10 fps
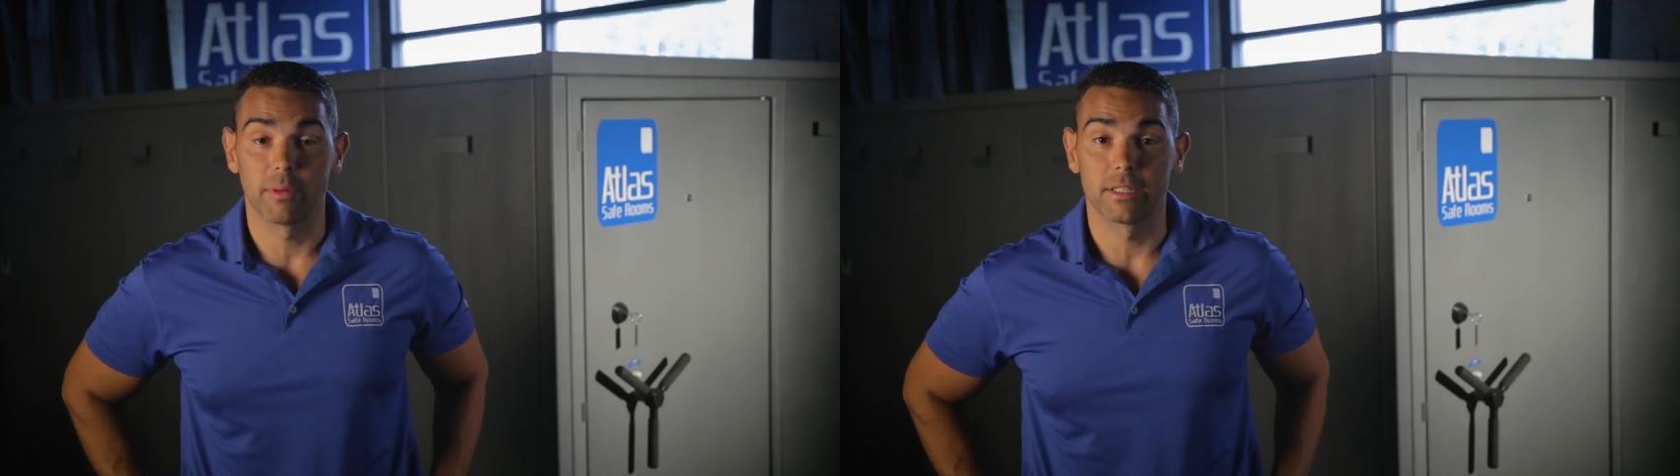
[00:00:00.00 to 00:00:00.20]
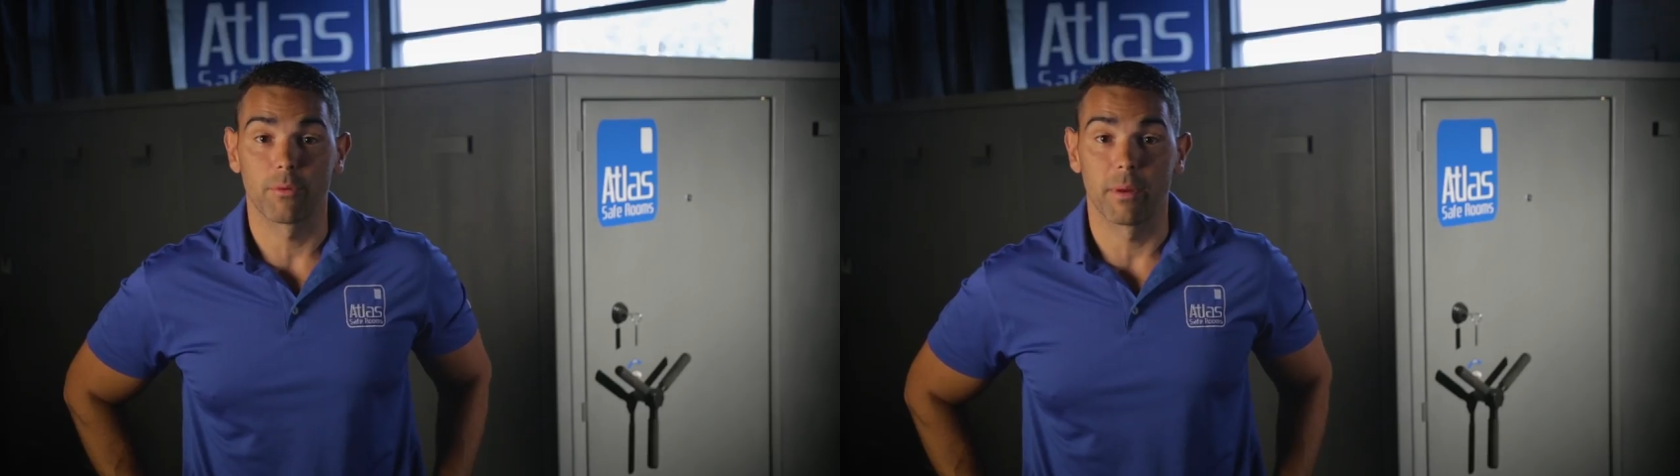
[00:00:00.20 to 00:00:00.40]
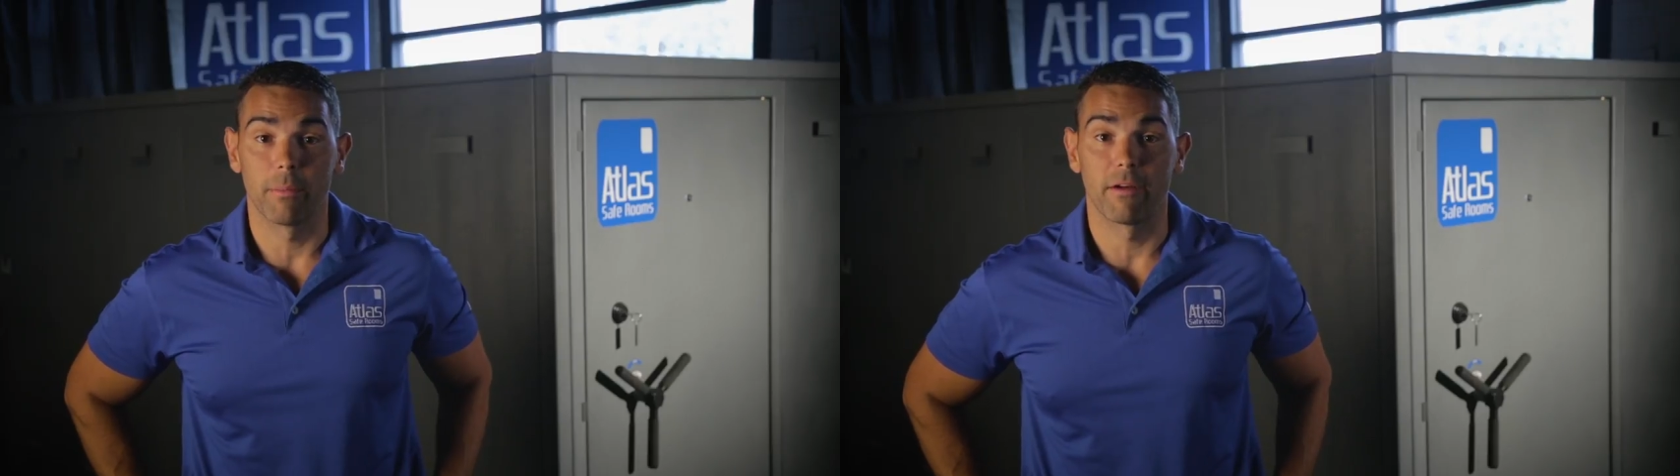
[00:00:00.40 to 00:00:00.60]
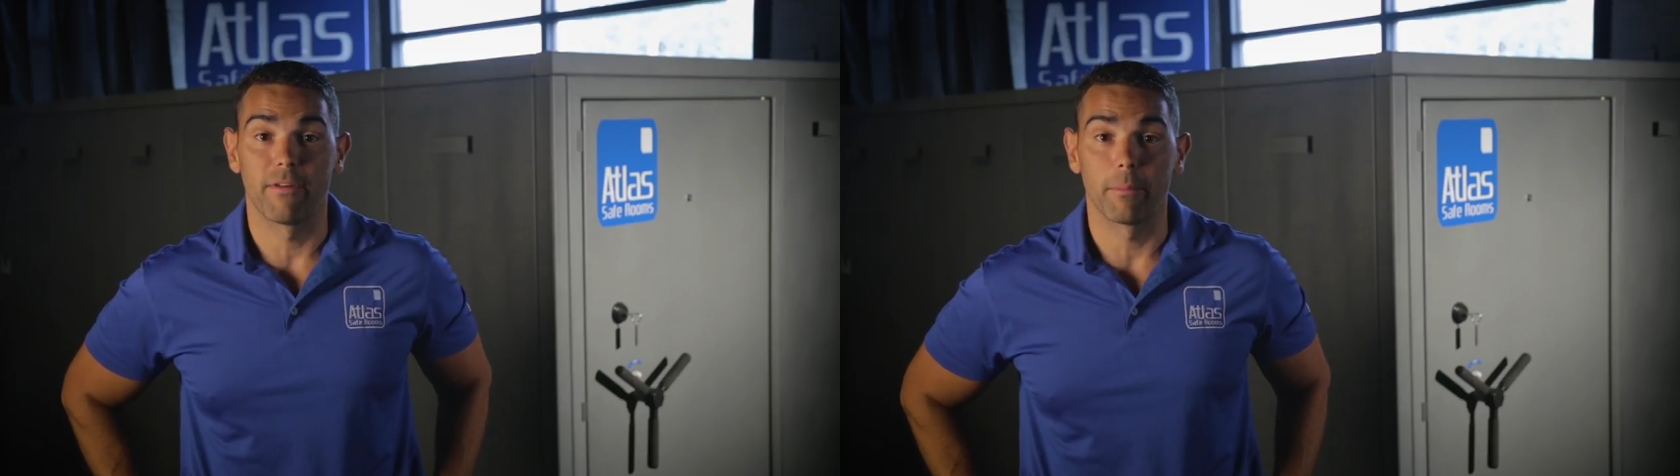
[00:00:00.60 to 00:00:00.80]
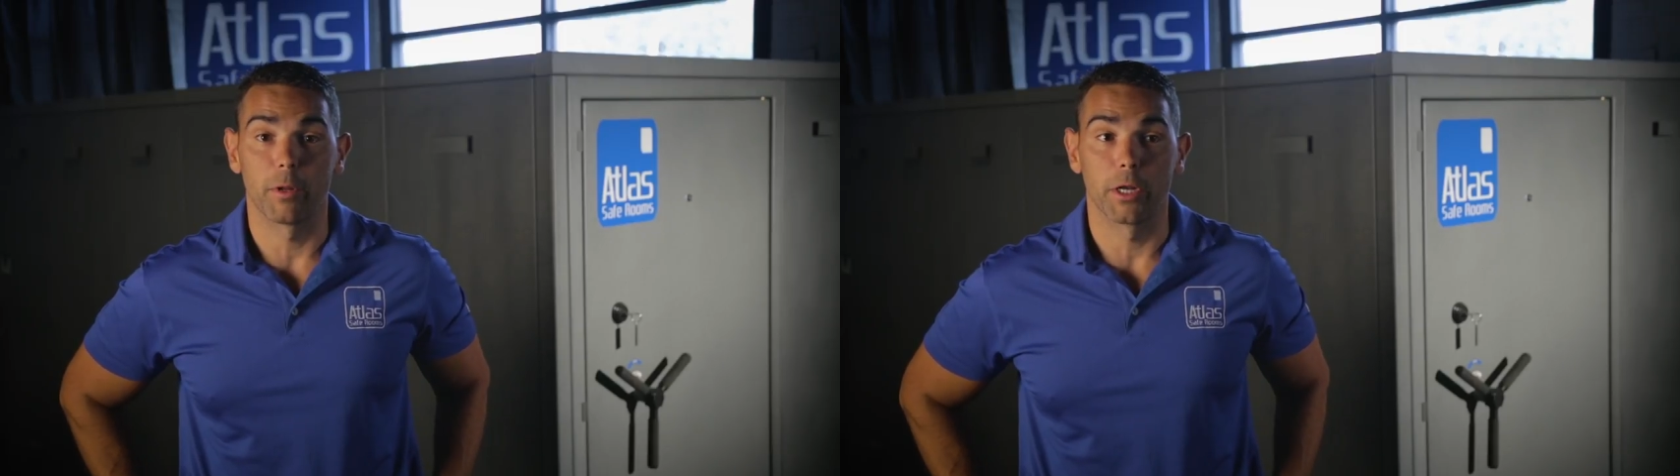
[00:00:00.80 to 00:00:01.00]
place for me and my
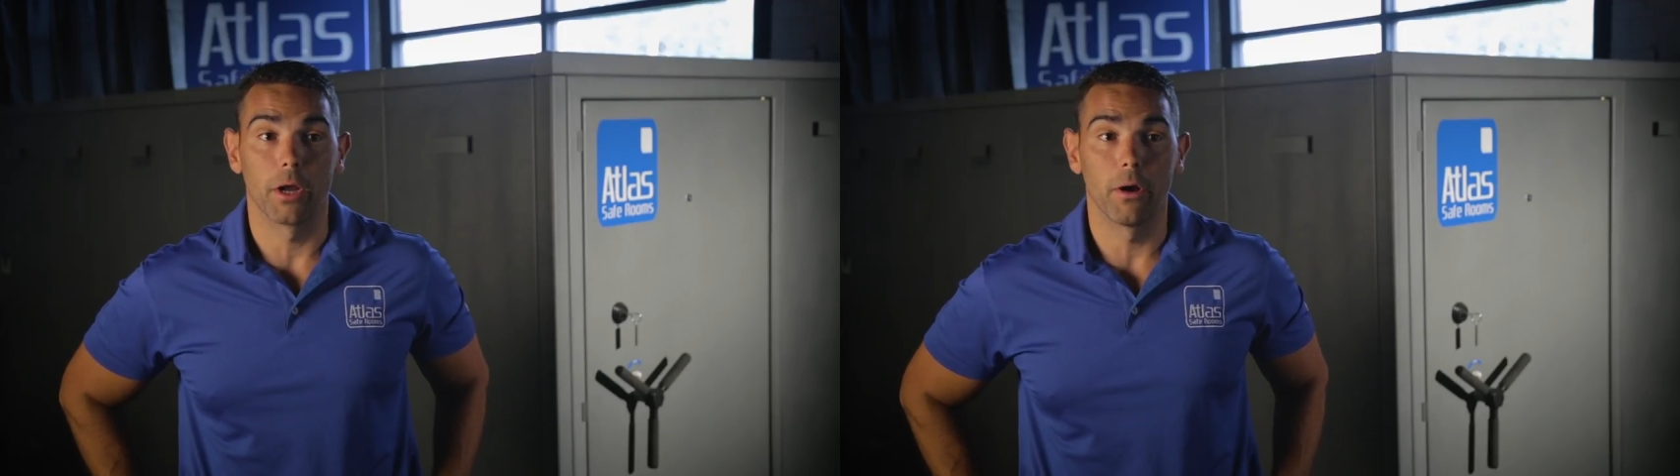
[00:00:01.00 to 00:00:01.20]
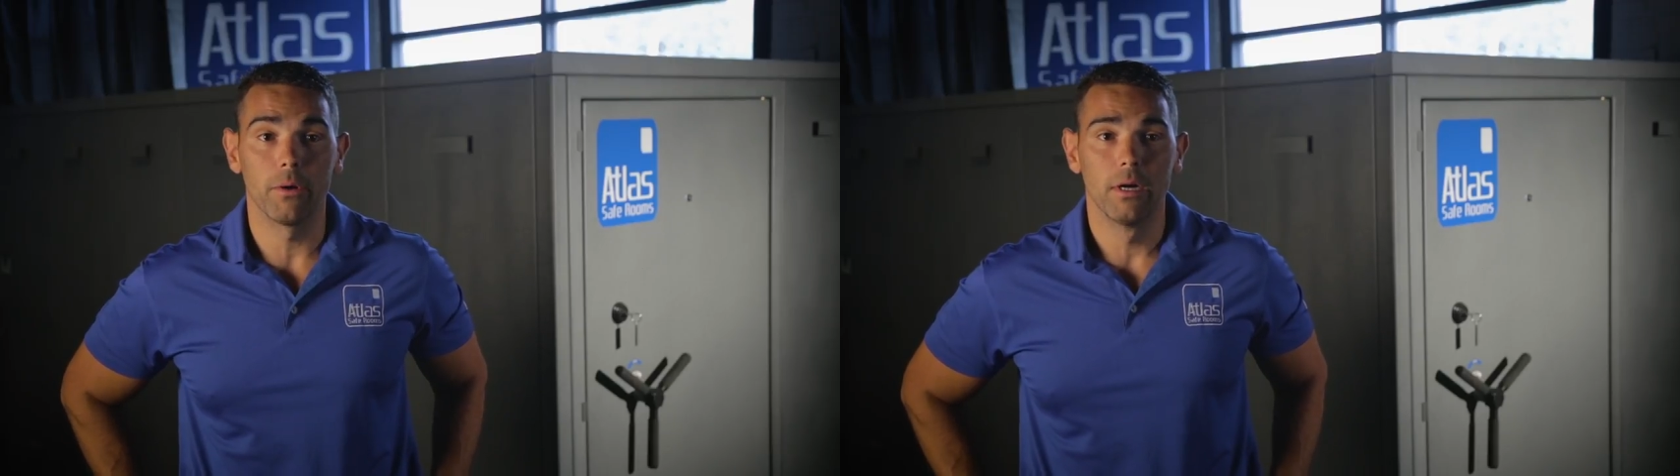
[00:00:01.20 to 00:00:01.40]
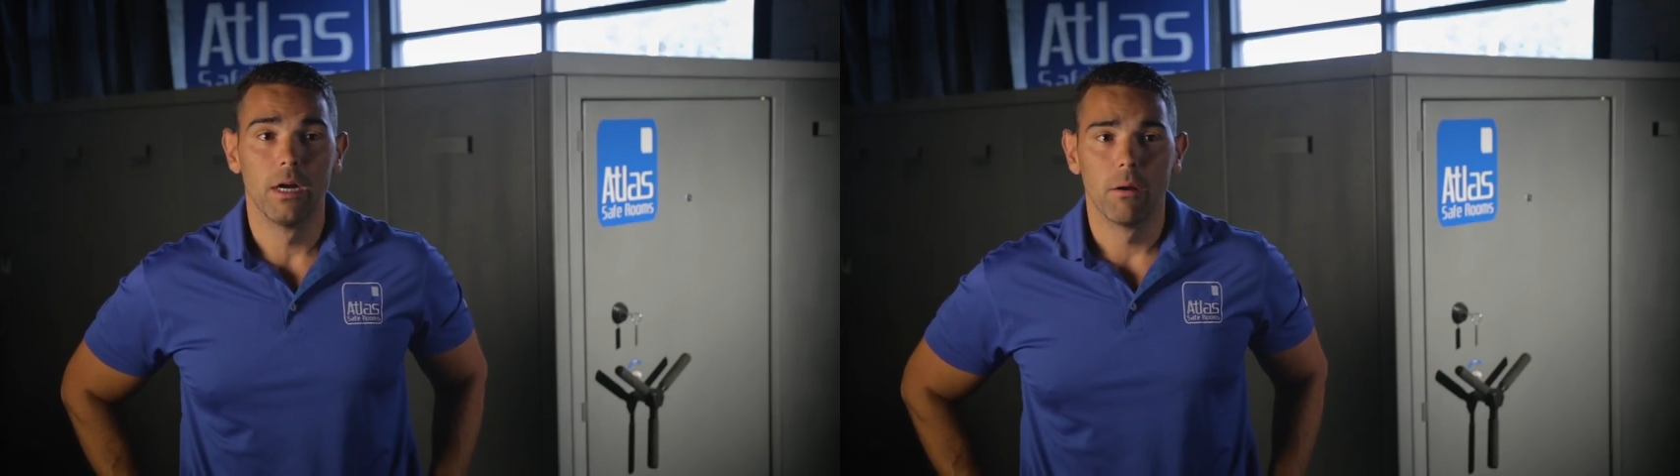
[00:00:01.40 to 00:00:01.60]
family to go.